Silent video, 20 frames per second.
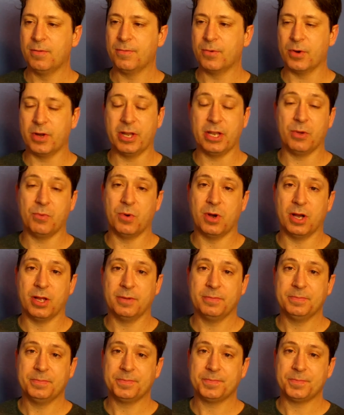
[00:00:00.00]

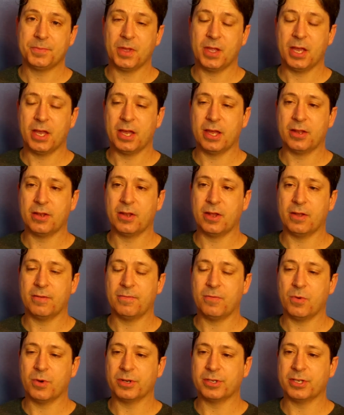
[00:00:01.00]
anyone, and
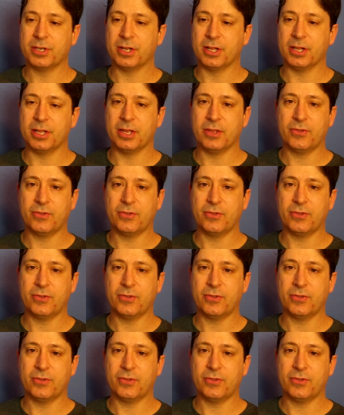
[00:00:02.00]
unfortunately